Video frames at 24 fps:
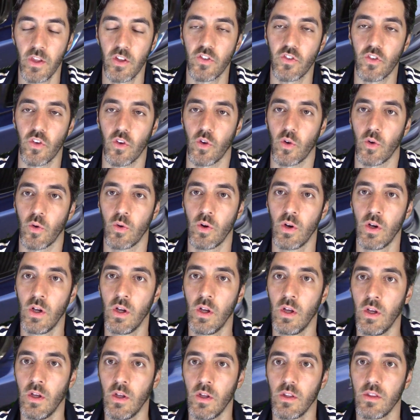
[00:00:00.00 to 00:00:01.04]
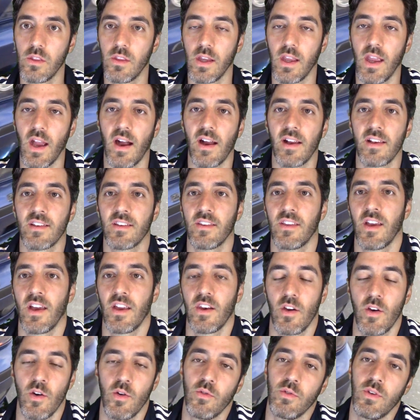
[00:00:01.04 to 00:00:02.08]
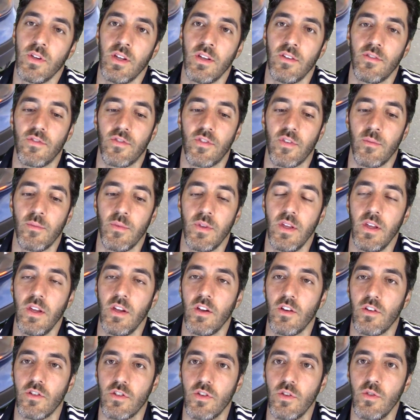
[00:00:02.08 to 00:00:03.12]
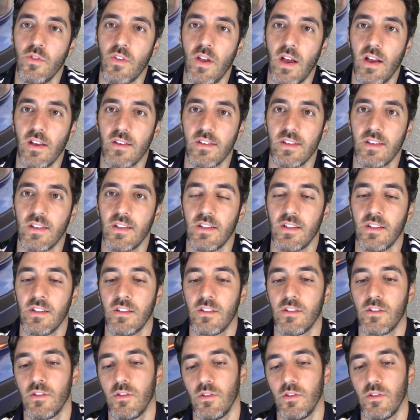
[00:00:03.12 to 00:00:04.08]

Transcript: So the guys that owned it from the year 2000